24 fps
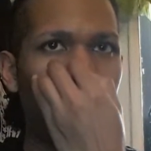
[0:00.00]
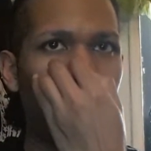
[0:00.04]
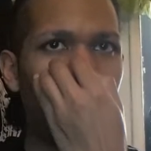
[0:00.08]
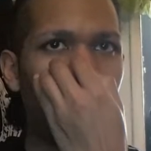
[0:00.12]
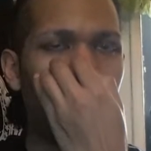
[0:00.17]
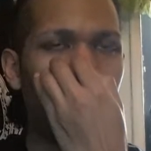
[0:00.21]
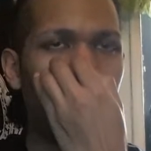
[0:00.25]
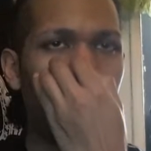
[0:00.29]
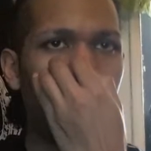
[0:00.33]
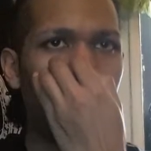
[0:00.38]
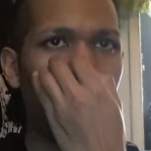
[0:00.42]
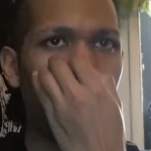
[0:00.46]

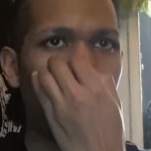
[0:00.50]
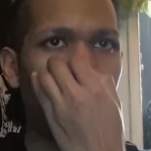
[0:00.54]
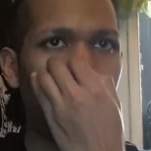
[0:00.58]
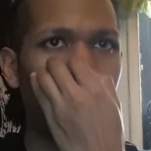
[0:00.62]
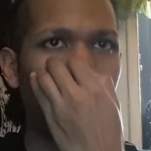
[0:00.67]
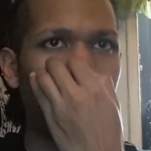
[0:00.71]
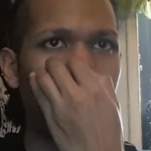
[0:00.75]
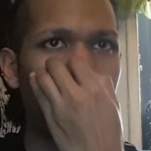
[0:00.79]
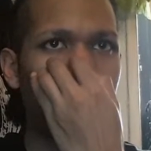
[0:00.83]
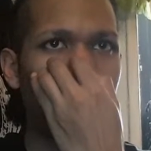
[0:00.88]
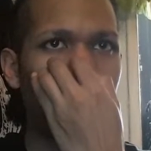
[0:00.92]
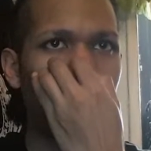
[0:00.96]
a, um, a,
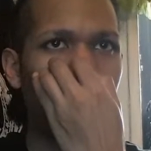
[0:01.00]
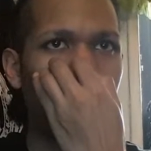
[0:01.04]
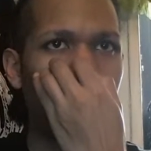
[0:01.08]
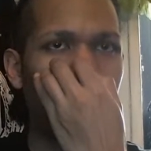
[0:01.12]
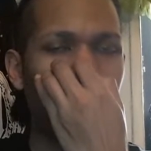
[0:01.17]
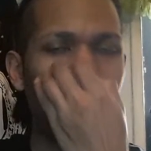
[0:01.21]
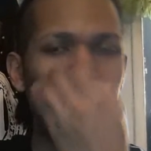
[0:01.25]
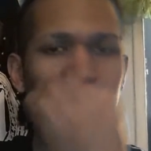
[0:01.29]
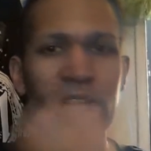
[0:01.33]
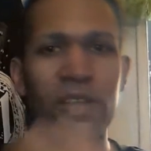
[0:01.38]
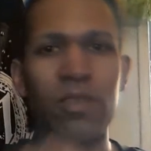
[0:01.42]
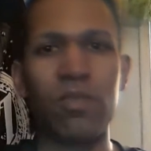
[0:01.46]
a tag team
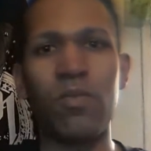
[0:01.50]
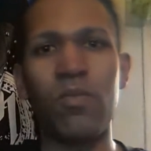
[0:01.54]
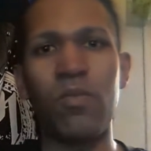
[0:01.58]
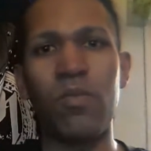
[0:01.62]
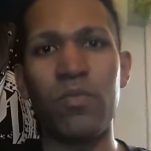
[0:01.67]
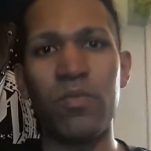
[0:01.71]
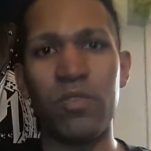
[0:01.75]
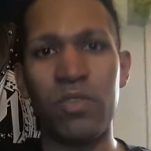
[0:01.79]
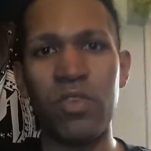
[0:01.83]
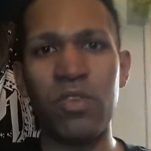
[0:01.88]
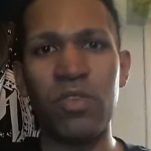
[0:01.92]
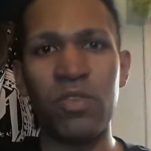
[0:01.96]
match yet
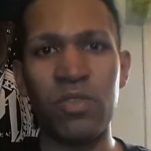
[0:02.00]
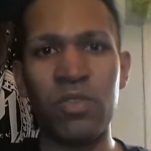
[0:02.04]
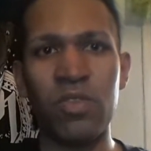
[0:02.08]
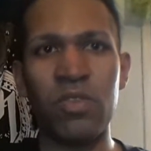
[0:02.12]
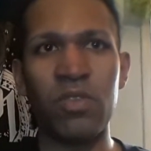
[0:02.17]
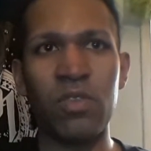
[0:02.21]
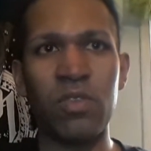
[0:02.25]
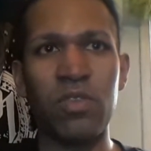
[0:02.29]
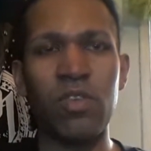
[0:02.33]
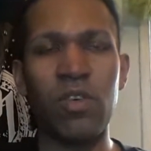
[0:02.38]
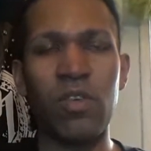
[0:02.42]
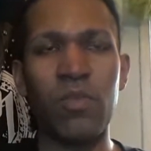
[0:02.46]
since
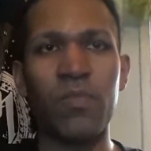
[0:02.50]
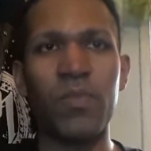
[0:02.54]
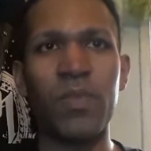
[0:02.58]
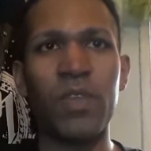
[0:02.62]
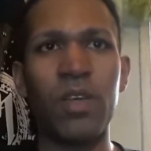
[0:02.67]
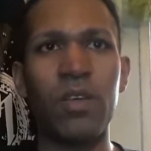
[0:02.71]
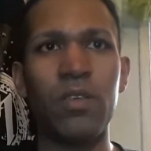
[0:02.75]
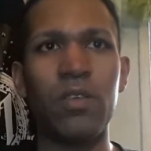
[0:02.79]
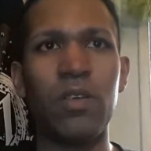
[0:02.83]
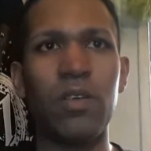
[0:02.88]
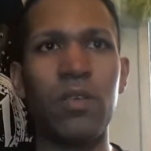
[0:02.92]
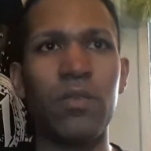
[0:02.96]
since you know
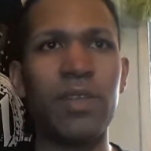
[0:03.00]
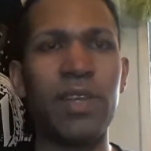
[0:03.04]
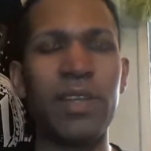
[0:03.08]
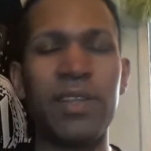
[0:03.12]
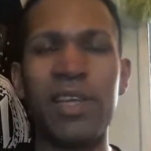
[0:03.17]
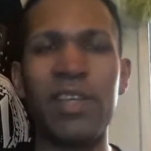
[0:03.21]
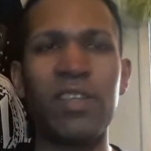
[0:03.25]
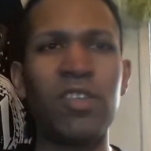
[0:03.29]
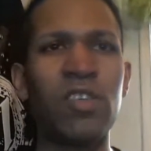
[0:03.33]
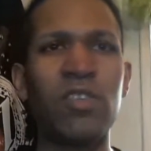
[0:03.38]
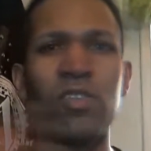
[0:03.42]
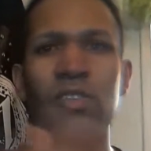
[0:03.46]
not
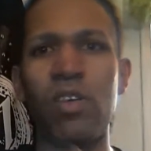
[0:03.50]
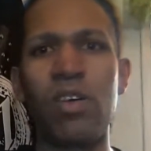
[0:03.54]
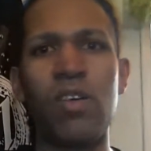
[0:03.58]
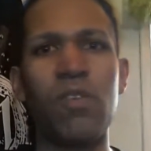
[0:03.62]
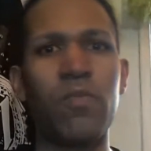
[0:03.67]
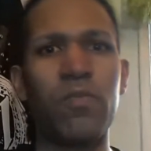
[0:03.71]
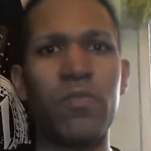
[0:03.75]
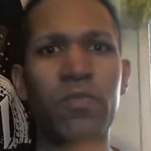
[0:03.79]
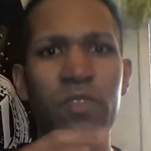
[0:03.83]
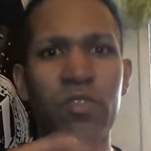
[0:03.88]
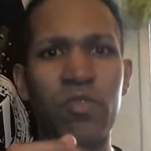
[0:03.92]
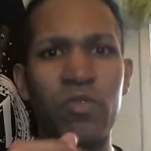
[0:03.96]
not since
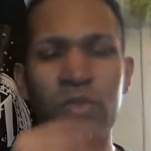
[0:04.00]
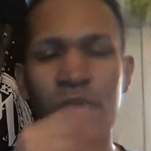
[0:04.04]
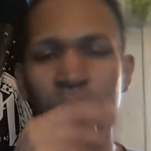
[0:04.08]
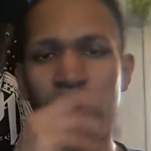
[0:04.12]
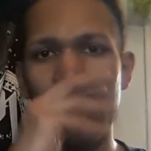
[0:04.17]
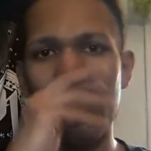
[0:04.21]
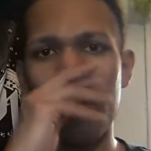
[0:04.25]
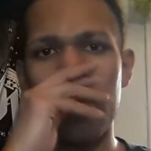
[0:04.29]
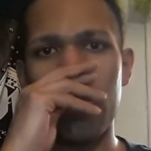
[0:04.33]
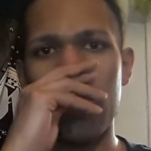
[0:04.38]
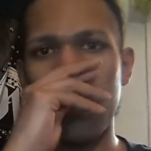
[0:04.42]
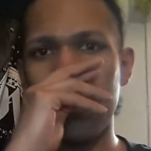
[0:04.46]
um
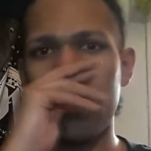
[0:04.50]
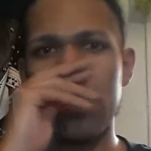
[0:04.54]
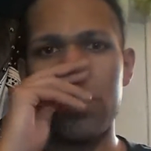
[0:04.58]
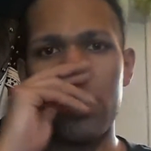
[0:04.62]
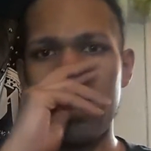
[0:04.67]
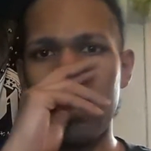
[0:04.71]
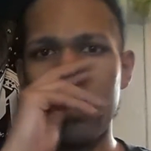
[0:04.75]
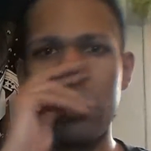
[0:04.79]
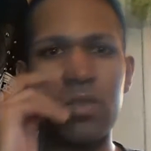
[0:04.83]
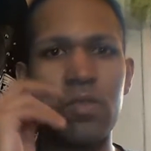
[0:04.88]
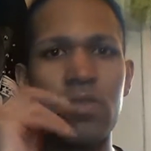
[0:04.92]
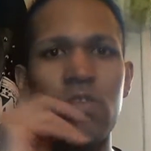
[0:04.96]
uh you know
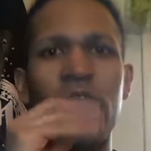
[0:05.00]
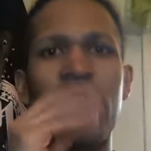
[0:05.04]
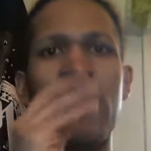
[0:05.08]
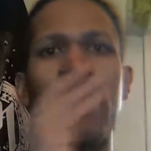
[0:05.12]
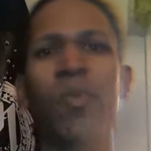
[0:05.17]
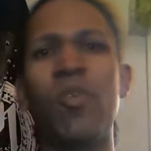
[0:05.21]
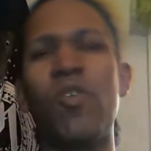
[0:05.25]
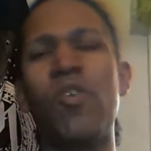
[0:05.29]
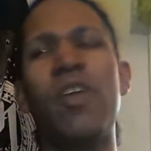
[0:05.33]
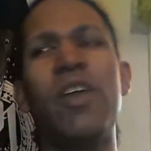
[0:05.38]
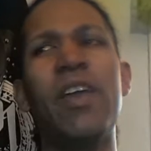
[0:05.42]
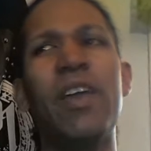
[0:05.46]
since
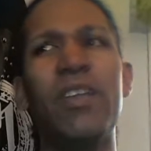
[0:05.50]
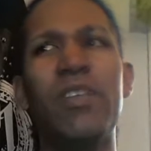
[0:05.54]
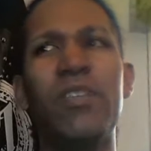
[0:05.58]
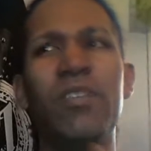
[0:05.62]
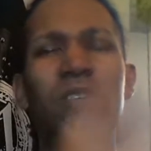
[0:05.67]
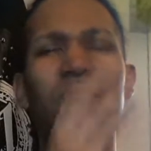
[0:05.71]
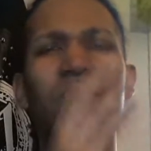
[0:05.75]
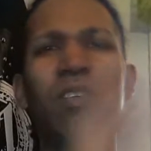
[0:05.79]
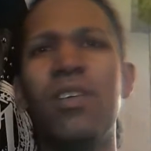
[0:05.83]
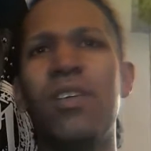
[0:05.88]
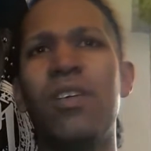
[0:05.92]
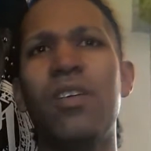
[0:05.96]
November
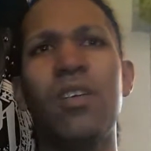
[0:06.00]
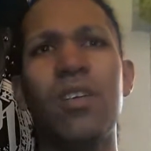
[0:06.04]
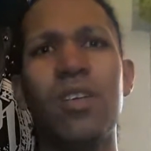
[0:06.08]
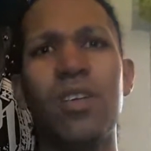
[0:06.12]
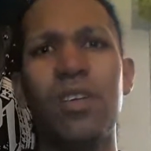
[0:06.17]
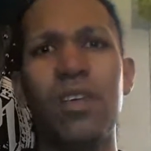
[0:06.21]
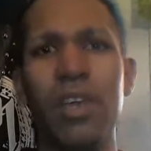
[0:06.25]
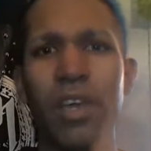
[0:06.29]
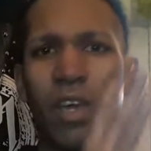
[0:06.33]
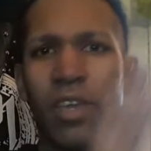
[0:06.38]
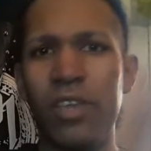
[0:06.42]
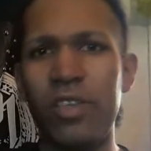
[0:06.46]
and
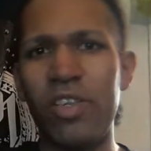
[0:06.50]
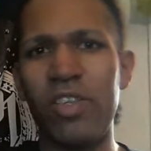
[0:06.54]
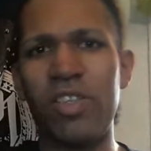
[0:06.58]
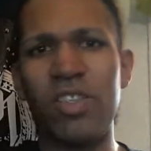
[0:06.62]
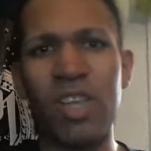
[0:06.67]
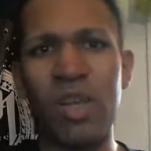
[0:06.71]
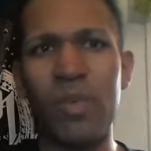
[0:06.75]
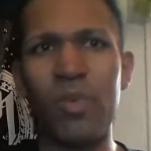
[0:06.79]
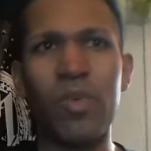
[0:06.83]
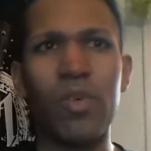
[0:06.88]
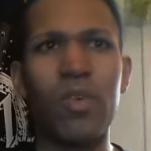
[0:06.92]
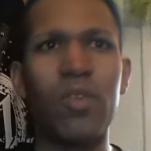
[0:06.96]
and
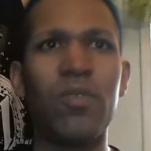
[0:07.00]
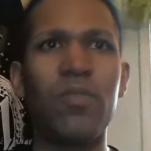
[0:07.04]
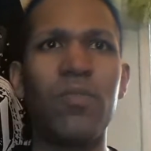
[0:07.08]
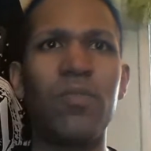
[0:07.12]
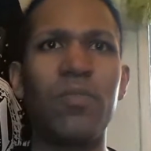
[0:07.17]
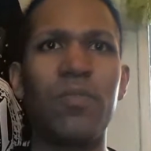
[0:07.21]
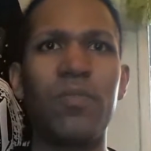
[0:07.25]
December.